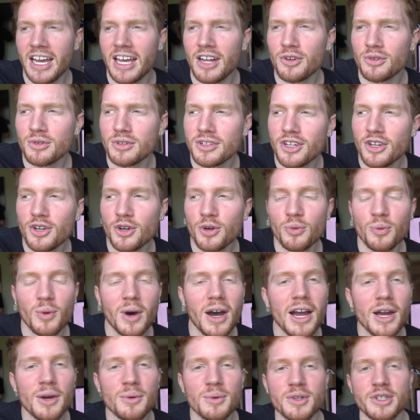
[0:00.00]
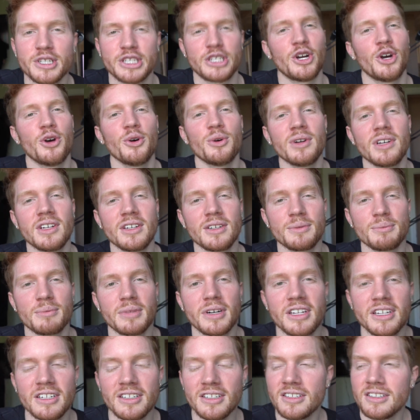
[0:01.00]
I don't know why we're going,
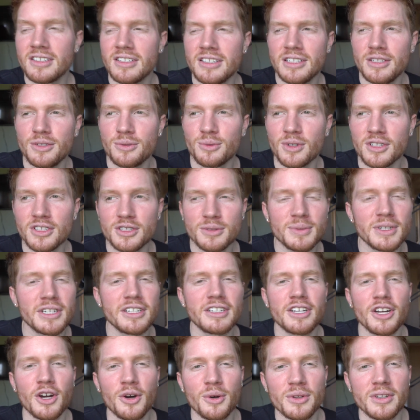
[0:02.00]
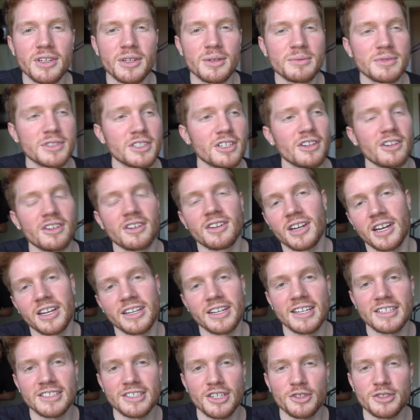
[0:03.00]
but he wants me to go with him, so I
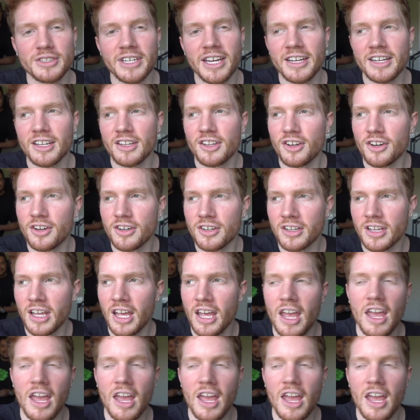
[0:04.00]
guess I'll tag along.